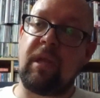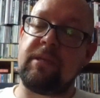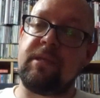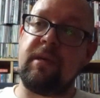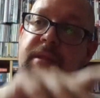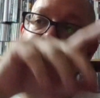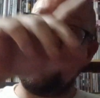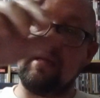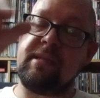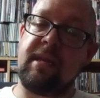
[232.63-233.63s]
certain
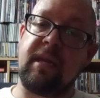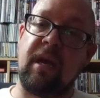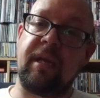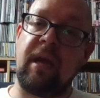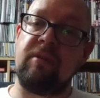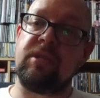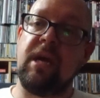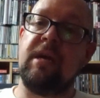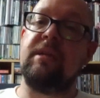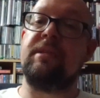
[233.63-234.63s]
things, and then it kind of goes,
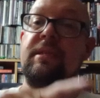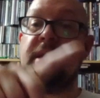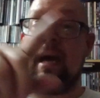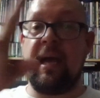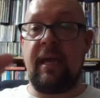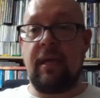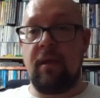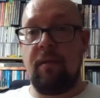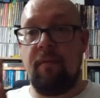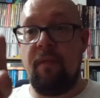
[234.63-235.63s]
today,
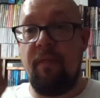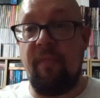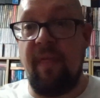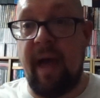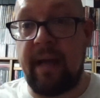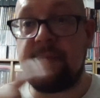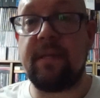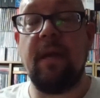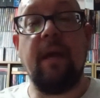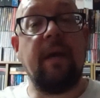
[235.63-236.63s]
that.
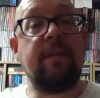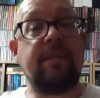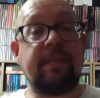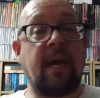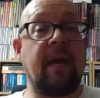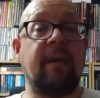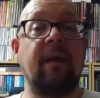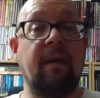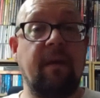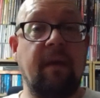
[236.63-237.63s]
And today,
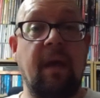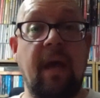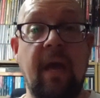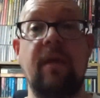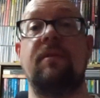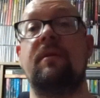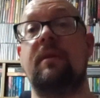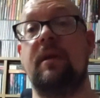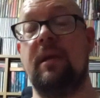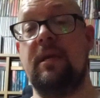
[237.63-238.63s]
Heathen
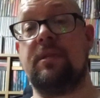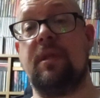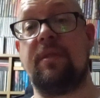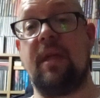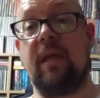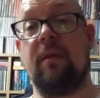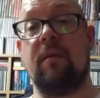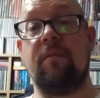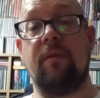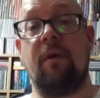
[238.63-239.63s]
is the thing
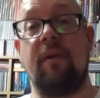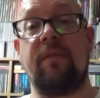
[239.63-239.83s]
that I